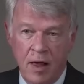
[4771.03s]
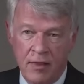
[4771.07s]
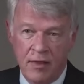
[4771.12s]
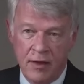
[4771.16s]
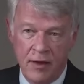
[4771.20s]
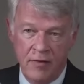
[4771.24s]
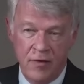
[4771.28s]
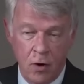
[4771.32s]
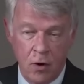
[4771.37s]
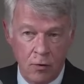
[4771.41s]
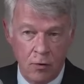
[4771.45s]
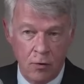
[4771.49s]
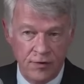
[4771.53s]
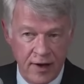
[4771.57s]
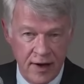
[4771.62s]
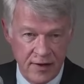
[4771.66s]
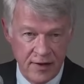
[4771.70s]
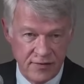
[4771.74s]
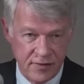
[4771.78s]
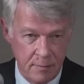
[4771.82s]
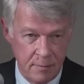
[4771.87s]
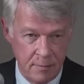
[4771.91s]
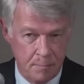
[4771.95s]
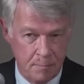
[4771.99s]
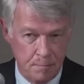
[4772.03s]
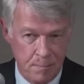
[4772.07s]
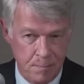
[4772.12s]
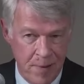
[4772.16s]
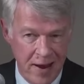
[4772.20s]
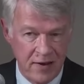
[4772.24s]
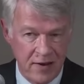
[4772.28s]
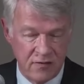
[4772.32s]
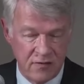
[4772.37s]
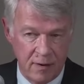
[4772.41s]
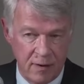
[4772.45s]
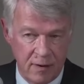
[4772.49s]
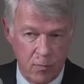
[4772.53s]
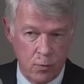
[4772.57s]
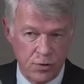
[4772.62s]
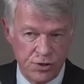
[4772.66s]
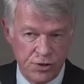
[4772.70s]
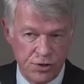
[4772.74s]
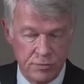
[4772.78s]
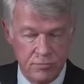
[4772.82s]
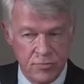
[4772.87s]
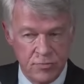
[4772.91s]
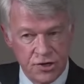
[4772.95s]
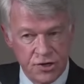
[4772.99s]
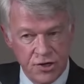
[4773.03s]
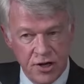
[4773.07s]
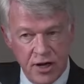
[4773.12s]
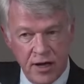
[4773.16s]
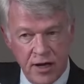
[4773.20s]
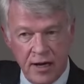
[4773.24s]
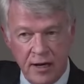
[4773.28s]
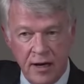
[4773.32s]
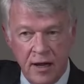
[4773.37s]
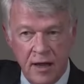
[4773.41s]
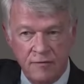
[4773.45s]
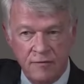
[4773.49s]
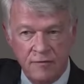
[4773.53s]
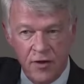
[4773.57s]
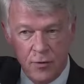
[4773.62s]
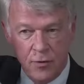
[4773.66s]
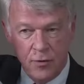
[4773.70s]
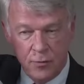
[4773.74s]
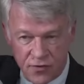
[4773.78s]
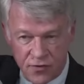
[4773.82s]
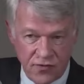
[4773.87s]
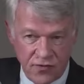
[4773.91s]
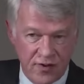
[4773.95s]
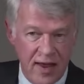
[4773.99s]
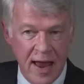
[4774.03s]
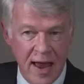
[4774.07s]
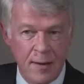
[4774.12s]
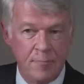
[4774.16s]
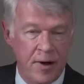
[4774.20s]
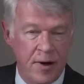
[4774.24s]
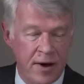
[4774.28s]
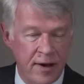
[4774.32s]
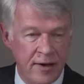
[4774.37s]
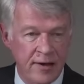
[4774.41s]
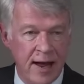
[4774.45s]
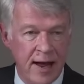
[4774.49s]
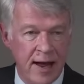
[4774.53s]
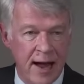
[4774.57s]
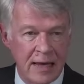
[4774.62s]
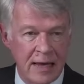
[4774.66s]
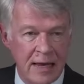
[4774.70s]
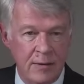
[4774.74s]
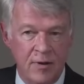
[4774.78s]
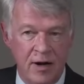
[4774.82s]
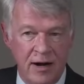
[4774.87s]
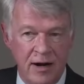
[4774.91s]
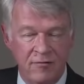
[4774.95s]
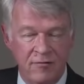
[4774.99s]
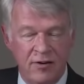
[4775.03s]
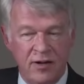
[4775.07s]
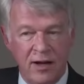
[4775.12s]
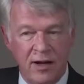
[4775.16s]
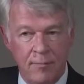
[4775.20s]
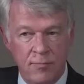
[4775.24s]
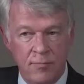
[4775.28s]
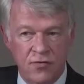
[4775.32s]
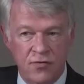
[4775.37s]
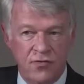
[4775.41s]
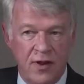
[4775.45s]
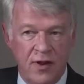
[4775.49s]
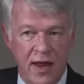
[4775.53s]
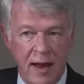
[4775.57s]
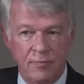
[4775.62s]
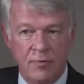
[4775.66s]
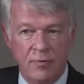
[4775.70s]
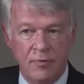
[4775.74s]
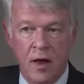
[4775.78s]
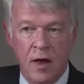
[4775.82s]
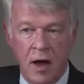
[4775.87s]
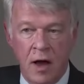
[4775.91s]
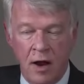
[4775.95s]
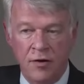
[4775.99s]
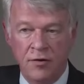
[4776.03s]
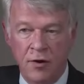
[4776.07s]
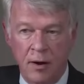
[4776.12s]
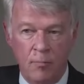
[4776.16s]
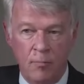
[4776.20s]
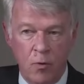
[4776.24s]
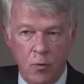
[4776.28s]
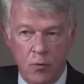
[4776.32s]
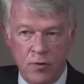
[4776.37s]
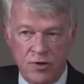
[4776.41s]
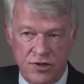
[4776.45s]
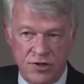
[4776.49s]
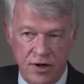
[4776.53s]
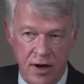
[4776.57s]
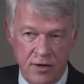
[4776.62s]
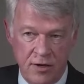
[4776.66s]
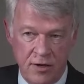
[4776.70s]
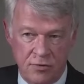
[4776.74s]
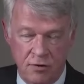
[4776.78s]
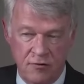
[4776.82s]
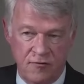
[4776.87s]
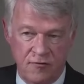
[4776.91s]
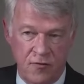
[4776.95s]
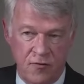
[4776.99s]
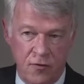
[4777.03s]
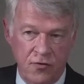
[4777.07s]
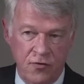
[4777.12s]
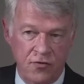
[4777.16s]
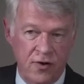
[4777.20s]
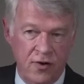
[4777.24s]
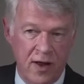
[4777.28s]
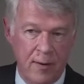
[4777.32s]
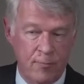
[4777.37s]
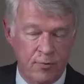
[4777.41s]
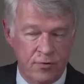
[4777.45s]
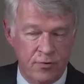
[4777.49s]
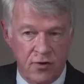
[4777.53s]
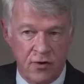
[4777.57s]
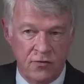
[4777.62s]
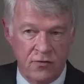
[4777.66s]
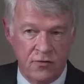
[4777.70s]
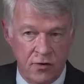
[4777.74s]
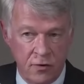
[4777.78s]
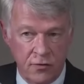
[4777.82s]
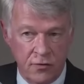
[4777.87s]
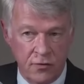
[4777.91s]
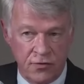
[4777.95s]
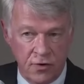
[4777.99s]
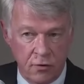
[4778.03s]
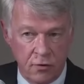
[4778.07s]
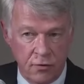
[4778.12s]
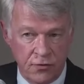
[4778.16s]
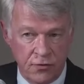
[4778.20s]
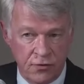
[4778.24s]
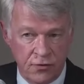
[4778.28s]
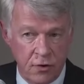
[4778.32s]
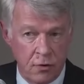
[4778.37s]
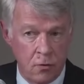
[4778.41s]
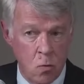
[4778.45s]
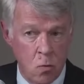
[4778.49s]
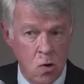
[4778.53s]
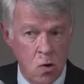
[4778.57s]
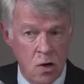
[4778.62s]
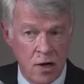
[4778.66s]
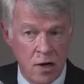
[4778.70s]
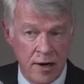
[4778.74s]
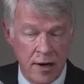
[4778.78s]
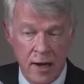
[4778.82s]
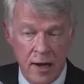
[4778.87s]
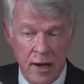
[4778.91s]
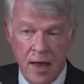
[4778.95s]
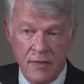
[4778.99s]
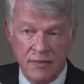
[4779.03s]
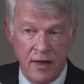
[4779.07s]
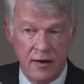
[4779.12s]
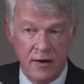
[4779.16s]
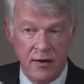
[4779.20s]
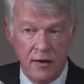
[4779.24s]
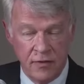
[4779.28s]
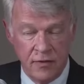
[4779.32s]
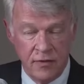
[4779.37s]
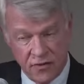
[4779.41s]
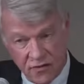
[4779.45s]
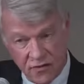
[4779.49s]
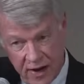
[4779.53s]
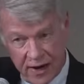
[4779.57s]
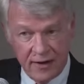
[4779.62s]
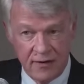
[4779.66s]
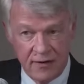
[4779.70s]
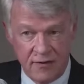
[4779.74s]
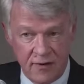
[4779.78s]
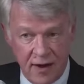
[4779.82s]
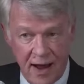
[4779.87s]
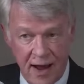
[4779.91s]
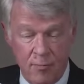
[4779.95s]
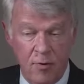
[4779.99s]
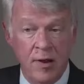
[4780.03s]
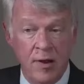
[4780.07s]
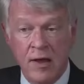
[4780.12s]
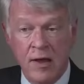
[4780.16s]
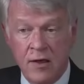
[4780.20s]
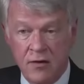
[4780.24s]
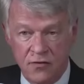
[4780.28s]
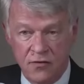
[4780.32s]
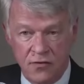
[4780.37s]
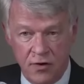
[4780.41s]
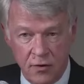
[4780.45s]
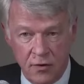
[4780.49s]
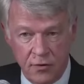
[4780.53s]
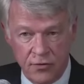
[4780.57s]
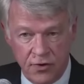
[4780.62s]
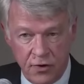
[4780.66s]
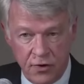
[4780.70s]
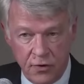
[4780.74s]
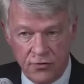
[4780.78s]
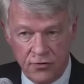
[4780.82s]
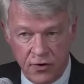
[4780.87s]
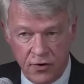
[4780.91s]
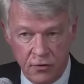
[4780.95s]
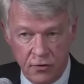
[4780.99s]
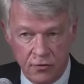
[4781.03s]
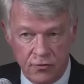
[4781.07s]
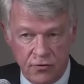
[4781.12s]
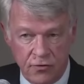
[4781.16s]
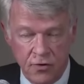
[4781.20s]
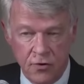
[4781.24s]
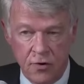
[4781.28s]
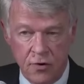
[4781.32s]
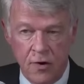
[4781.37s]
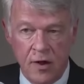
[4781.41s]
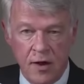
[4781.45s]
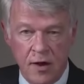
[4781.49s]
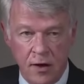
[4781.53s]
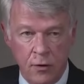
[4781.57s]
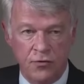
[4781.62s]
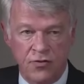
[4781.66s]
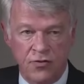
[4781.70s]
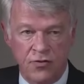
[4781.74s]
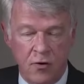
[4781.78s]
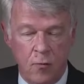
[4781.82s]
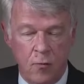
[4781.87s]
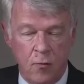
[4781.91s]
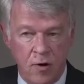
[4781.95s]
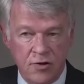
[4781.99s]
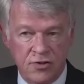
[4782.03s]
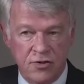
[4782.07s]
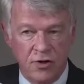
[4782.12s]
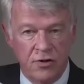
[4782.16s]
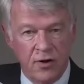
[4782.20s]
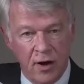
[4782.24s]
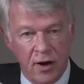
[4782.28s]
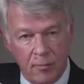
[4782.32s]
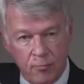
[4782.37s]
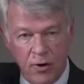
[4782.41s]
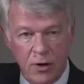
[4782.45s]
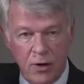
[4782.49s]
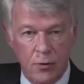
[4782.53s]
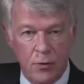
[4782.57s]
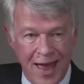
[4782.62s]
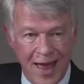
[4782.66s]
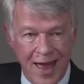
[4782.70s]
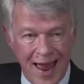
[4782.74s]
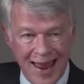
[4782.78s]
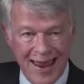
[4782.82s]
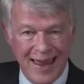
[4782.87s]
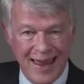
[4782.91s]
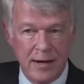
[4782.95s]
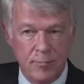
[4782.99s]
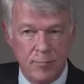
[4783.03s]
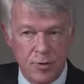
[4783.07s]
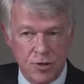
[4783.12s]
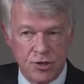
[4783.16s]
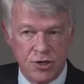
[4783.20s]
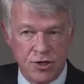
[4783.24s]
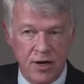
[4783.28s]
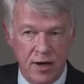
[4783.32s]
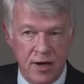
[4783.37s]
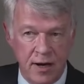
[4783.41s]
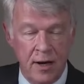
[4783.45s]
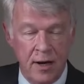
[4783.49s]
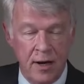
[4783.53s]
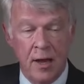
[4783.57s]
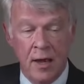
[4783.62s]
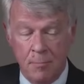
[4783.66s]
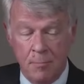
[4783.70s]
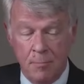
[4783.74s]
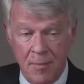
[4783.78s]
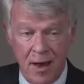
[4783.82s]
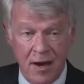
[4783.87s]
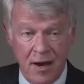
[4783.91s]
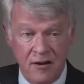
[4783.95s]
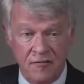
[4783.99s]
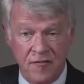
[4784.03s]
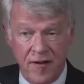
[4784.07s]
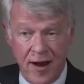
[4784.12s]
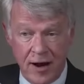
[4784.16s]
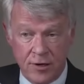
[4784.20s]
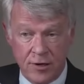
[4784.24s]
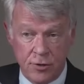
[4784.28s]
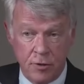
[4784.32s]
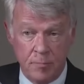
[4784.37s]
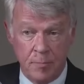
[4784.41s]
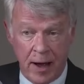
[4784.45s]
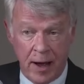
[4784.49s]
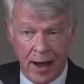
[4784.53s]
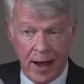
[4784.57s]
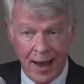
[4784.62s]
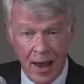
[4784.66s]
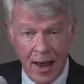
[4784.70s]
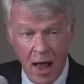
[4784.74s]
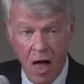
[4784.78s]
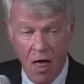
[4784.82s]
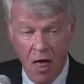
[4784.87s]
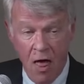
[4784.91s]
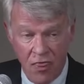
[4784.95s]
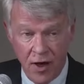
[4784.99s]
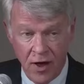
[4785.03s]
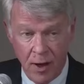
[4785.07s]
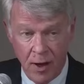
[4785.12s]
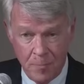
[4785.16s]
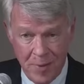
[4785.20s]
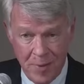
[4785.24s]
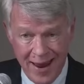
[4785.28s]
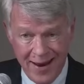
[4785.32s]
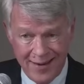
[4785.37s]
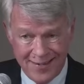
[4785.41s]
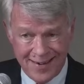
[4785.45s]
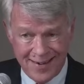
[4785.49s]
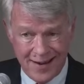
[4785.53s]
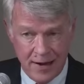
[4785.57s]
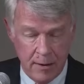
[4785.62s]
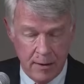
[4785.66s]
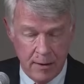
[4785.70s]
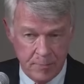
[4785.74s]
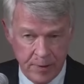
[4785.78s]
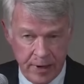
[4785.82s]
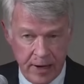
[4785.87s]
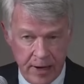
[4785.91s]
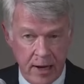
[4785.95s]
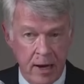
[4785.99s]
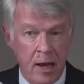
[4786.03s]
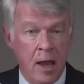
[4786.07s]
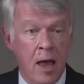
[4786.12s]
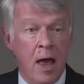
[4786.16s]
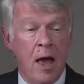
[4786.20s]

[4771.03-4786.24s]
in the old days, Bates number was a machine that you would stamp on a document. Every time you stamp, a number would change. So the first stamp would say 0001. Then second time would 0002. It was sequential numbering with a hand machine manufactured by the Bates Company.